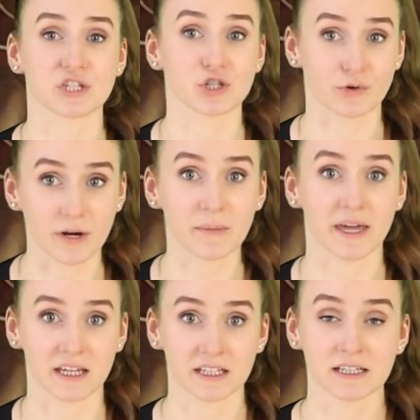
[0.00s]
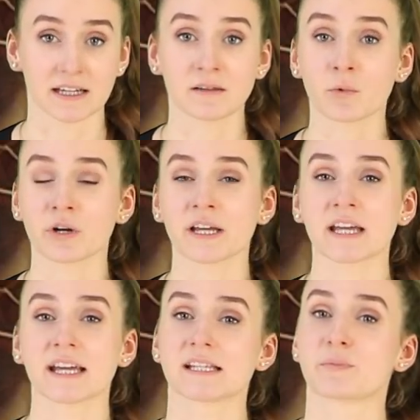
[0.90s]
screaming. In the
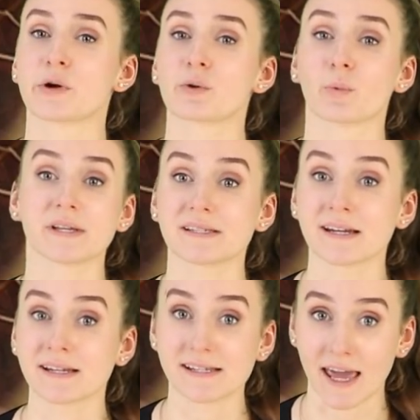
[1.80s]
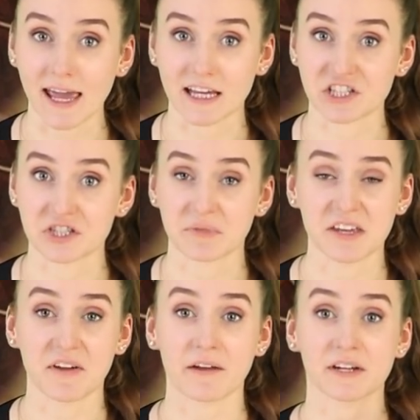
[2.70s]
morning, his bird wasn't in his cage.
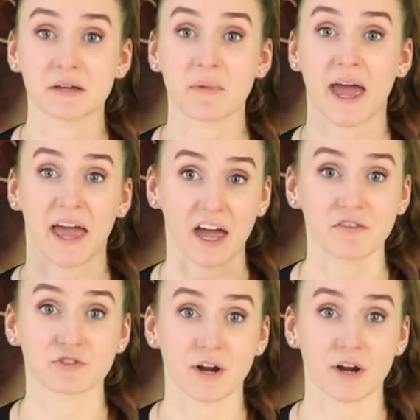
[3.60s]
He found him half